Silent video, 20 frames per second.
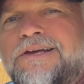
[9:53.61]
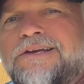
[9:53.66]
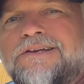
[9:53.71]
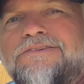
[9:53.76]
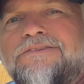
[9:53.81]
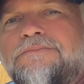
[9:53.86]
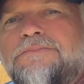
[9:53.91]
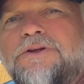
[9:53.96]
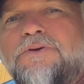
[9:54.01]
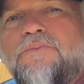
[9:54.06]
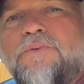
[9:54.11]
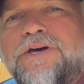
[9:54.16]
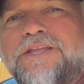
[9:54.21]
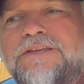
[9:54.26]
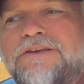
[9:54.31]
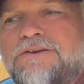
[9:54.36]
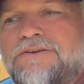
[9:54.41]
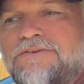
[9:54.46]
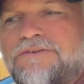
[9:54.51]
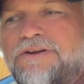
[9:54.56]
somebody with
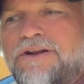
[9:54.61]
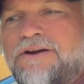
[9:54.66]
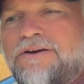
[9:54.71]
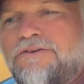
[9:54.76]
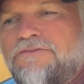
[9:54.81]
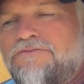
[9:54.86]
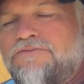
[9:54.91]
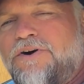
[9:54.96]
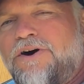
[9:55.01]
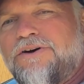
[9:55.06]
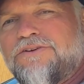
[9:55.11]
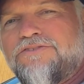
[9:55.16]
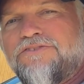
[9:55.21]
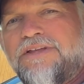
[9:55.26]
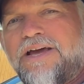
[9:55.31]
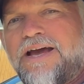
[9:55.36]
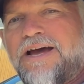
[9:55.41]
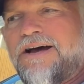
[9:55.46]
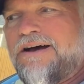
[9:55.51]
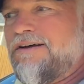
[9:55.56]
you, you know, falls
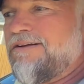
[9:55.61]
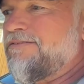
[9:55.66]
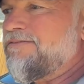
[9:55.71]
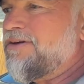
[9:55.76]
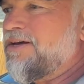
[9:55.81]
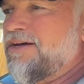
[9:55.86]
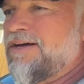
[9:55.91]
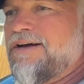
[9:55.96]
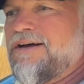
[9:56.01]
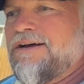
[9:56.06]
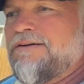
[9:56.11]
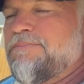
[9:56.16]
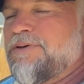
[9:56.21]
down uh,